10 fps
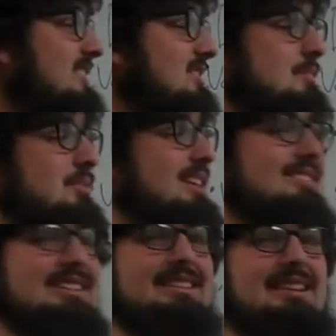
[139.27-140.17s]
on to the
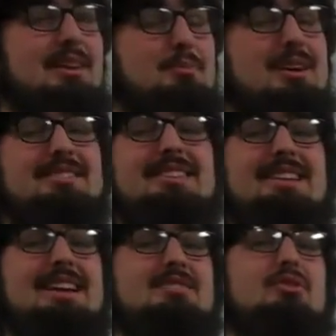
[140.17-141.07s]
President. Now the
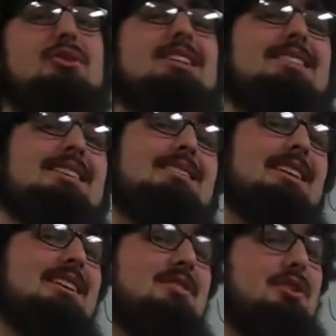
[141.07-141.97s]
President has three things
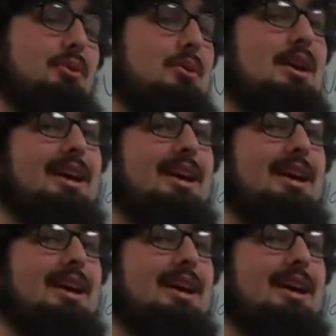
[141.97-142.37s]
he can do.